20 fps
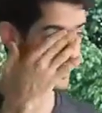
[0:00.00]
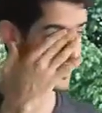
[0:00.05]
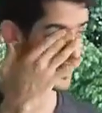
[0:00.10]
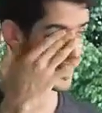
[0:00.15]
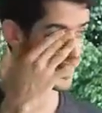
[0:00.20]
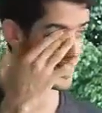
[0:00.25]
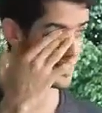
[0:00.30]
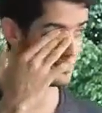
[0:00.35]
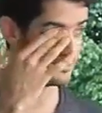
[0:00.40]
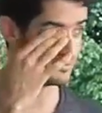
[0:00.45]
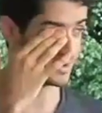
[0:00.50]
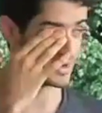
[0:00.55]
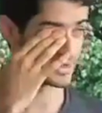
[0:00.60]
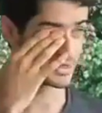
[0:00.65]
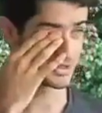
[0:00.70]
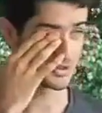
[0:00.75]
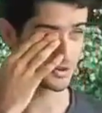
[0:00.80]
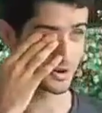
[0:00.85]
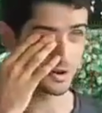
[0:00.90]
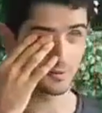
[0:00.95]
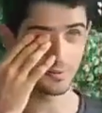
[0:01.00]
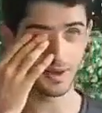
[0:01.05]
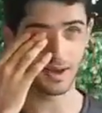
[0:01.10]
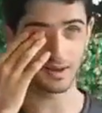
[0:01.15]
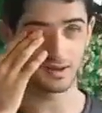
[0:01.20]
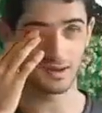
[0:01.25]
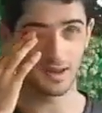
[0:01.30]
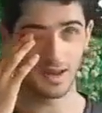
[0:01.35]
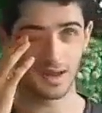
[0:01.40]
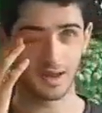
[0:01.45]
a story
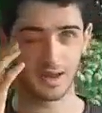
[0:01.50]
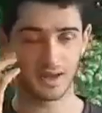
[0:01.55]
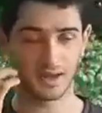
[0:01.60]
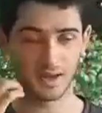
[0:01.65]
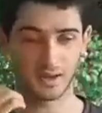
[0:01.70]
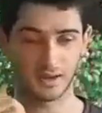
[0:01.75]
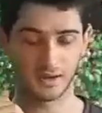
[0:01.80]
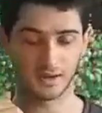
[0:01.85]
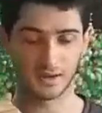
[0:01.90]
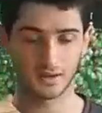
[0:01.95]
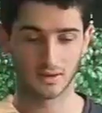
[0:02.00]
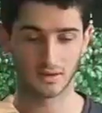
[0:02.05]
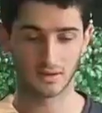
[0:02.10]
about a